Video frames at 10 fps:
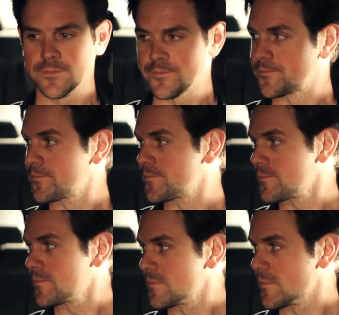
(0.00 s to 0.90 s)

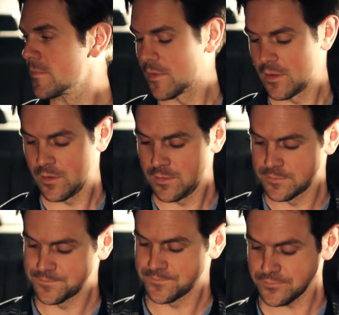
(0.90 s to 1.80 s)
Nobody speaks.